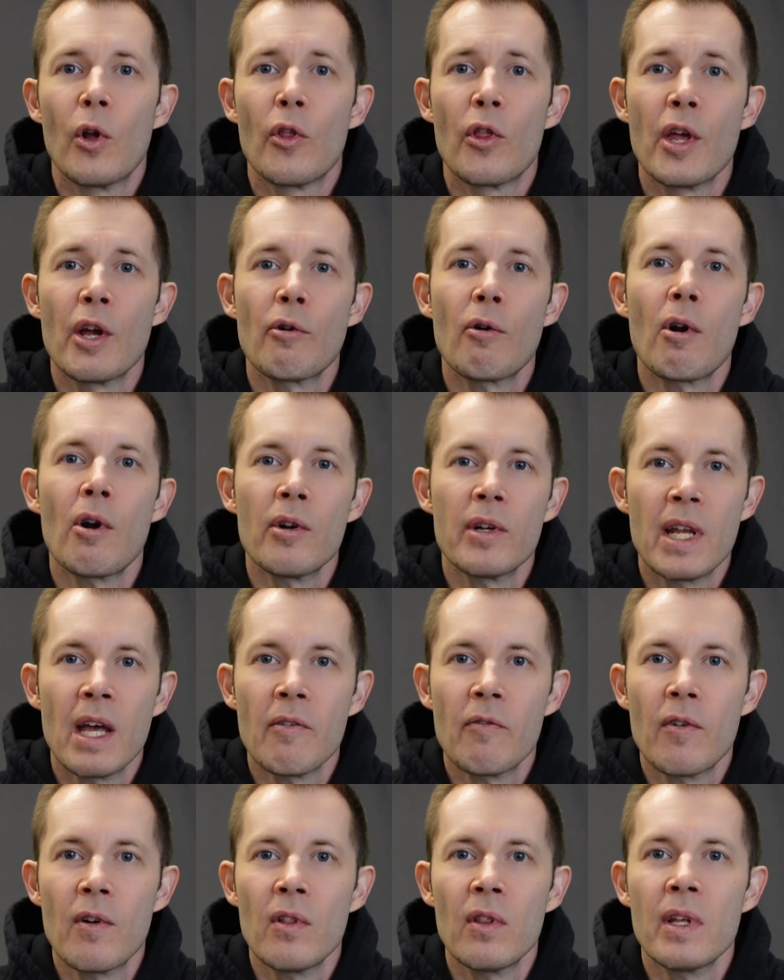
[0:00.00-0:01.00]
There are
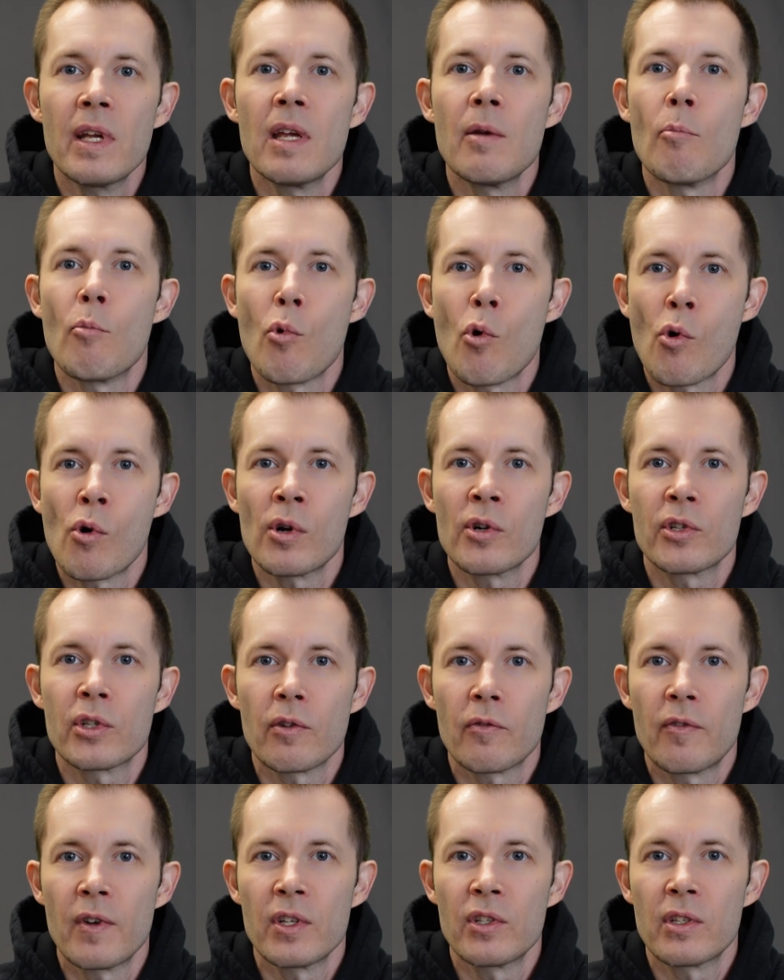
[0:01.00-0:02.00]
definitely more
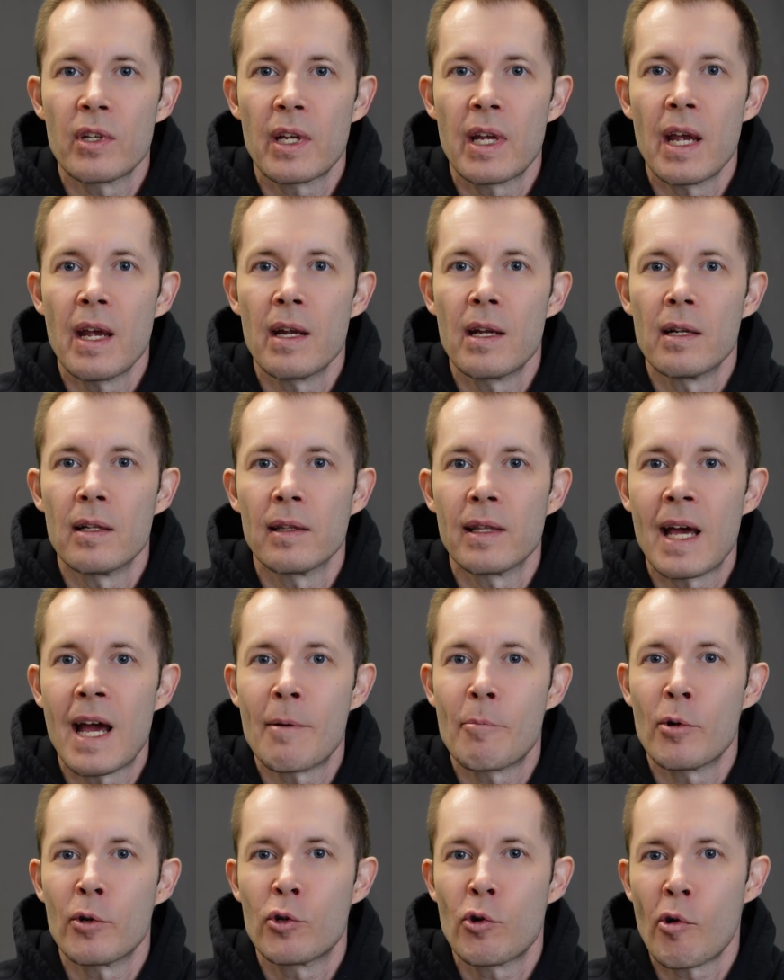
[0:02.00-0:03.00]
sophisticated
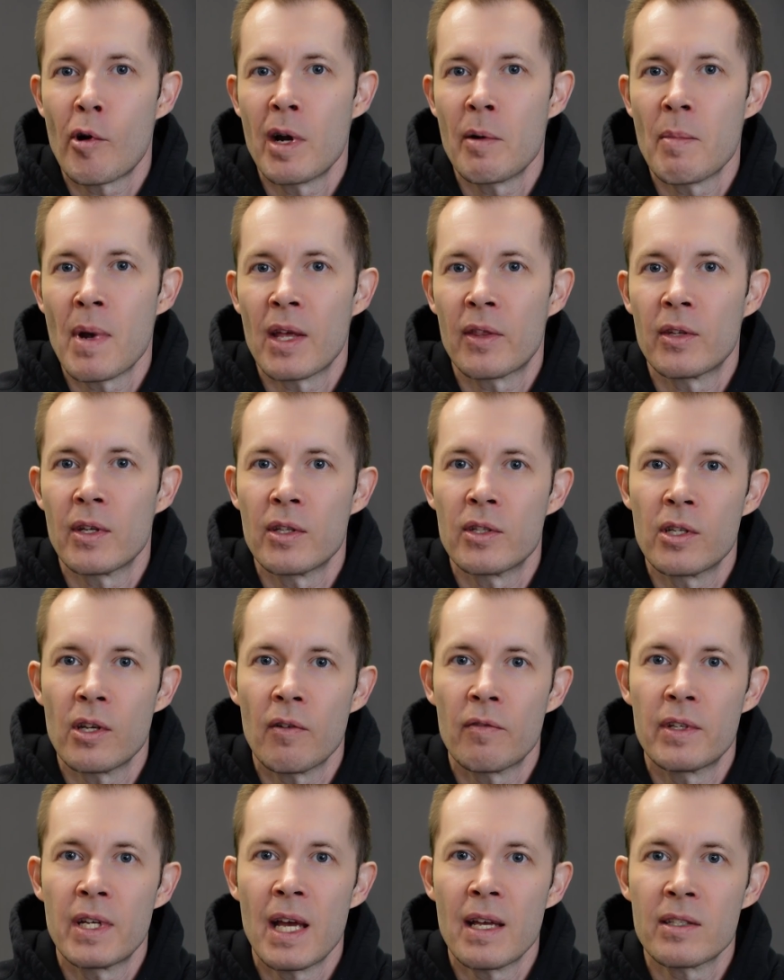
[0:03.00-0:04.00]
laboratory methods
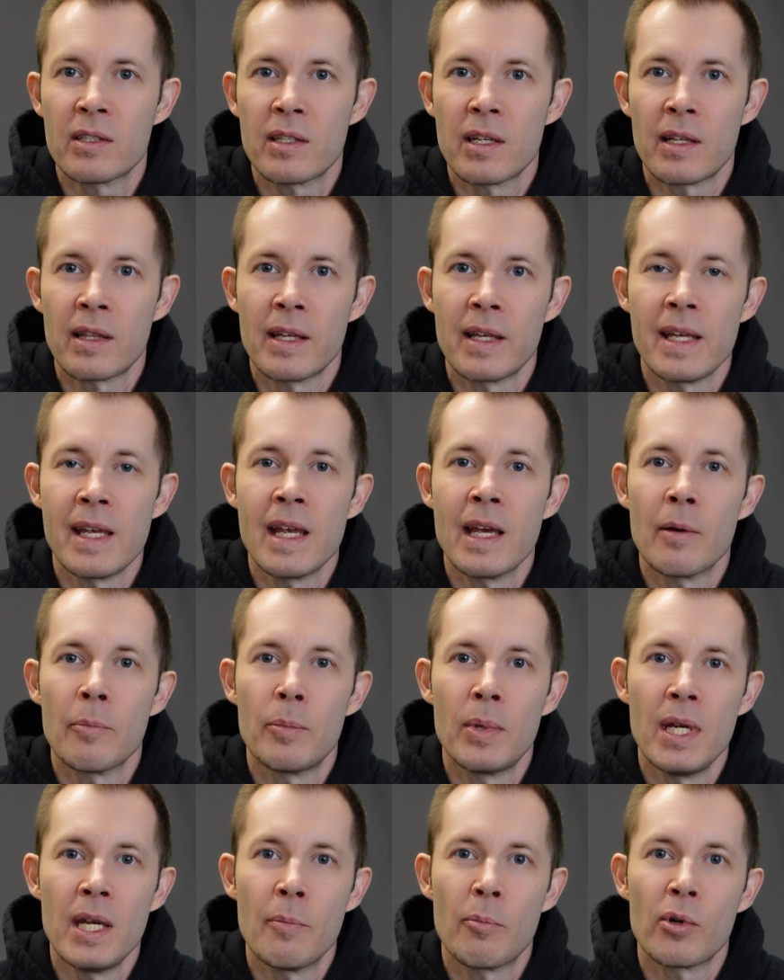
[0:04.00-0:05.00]
of testing the E M
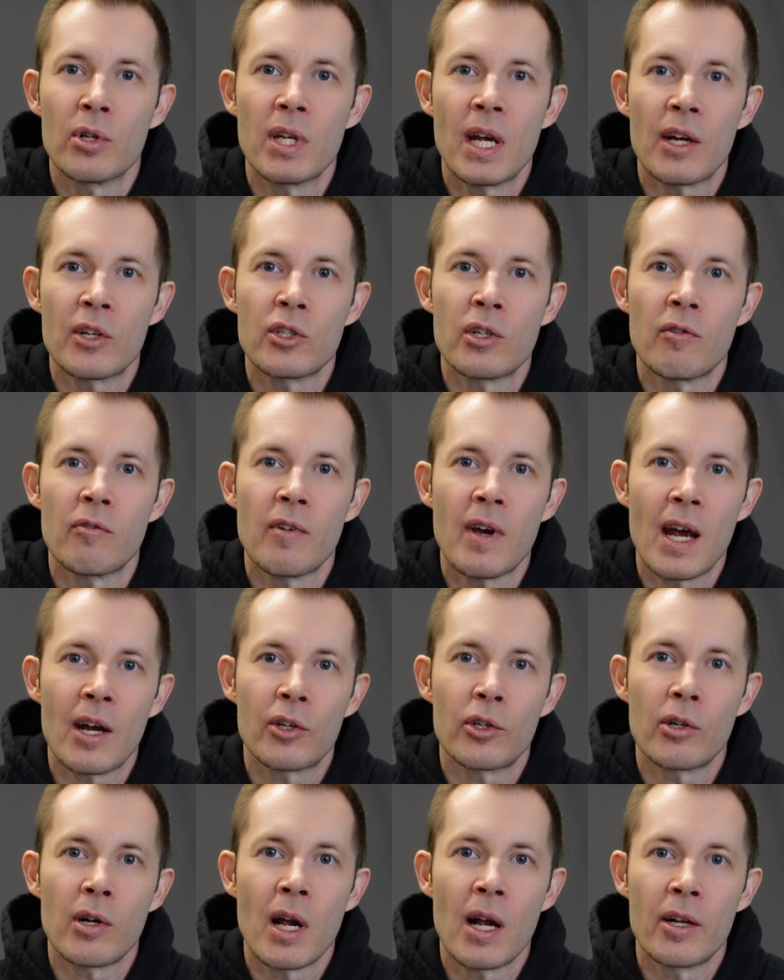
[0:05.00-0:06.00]
P protection
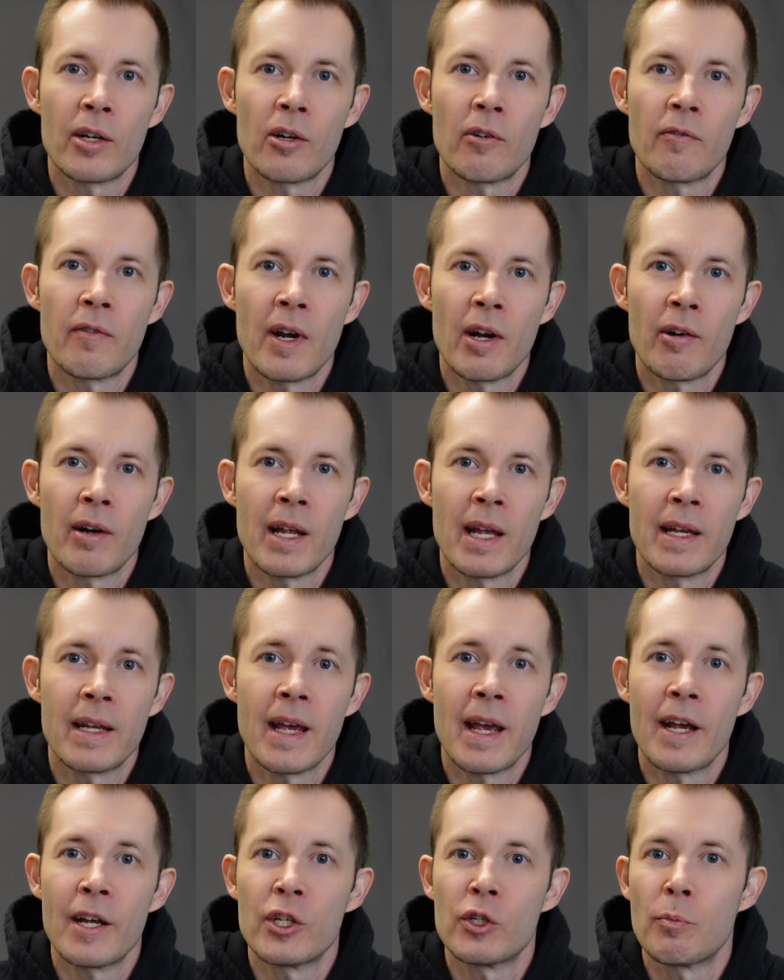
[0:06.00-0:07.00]
factor on your Faraday
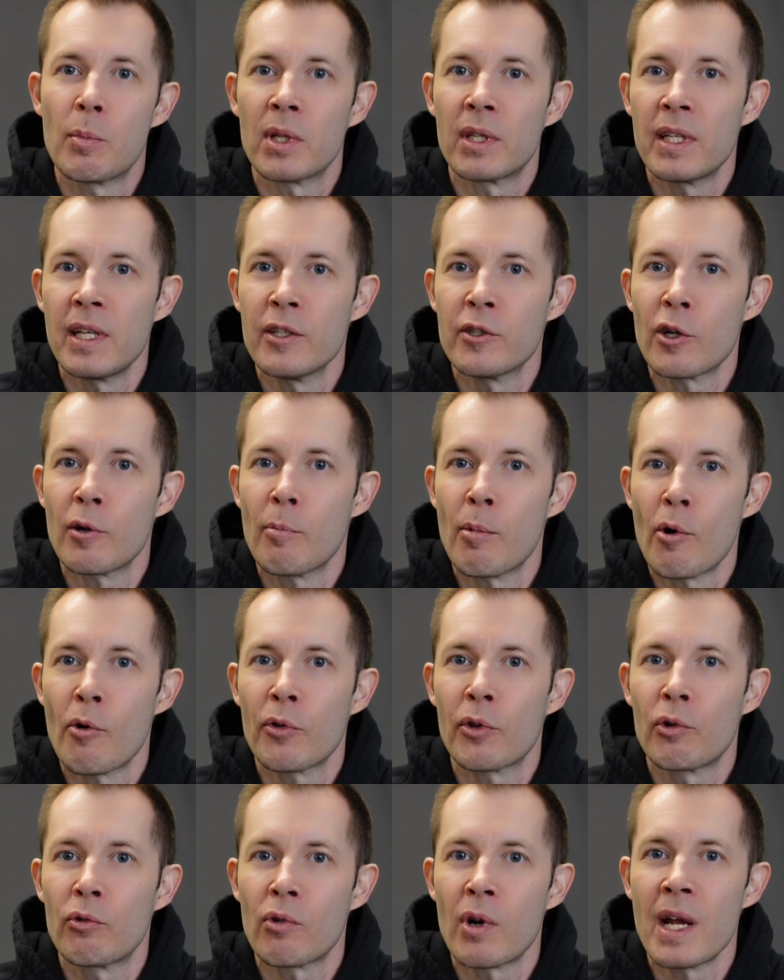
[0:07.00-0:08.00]
cage, but these are
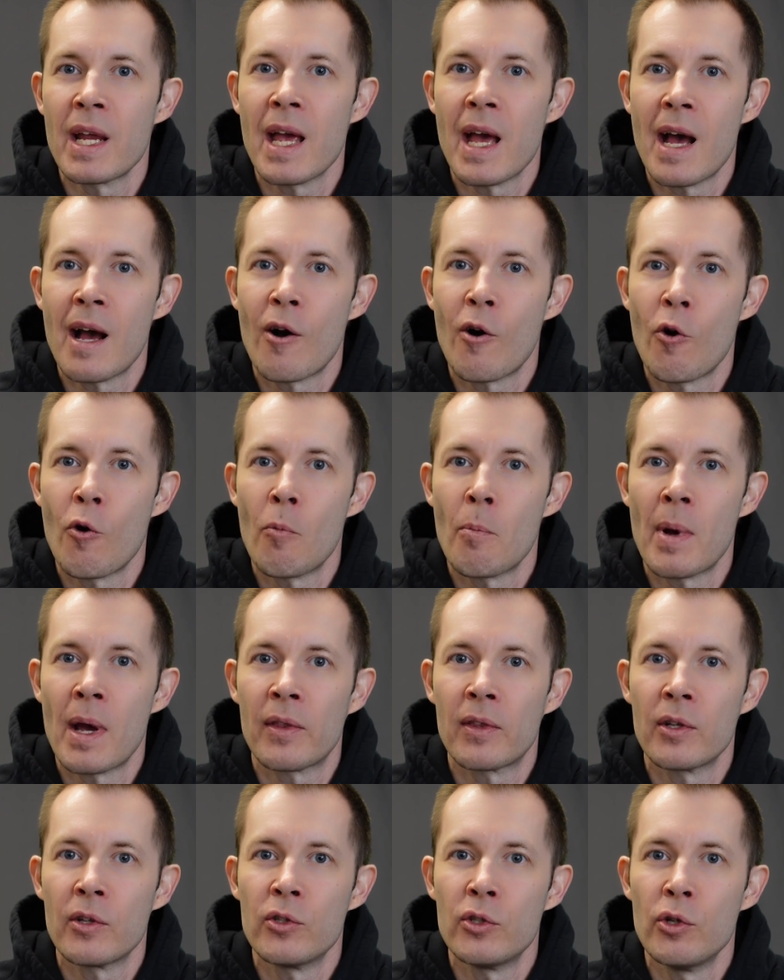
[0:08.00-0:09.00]
both great at-home
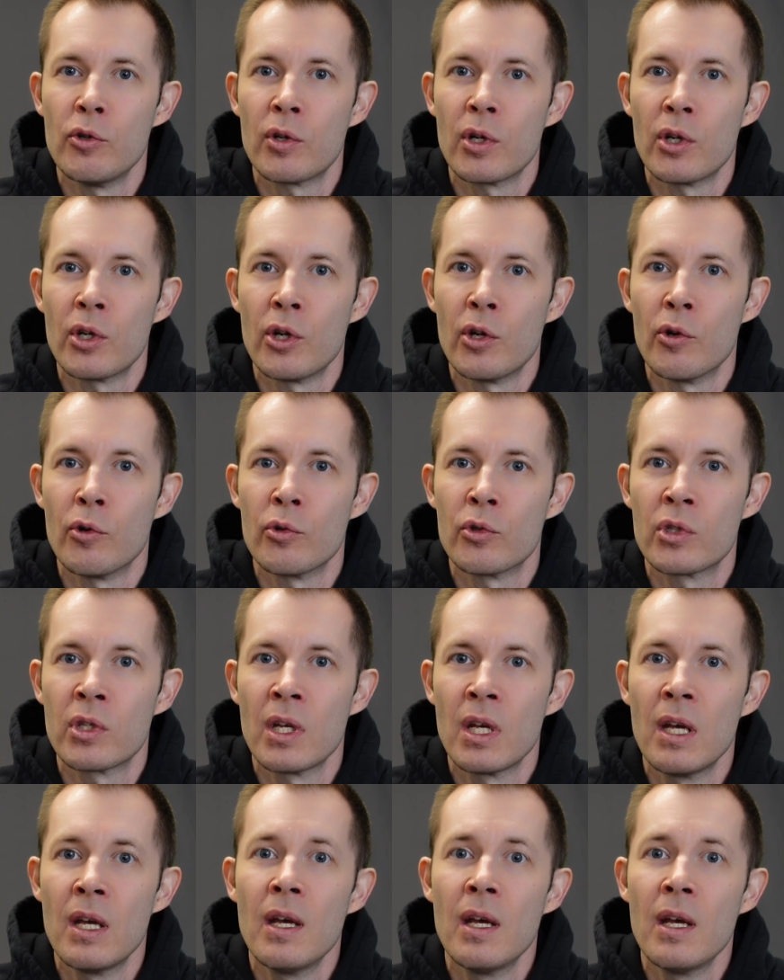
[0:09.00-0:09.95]
methods you can use.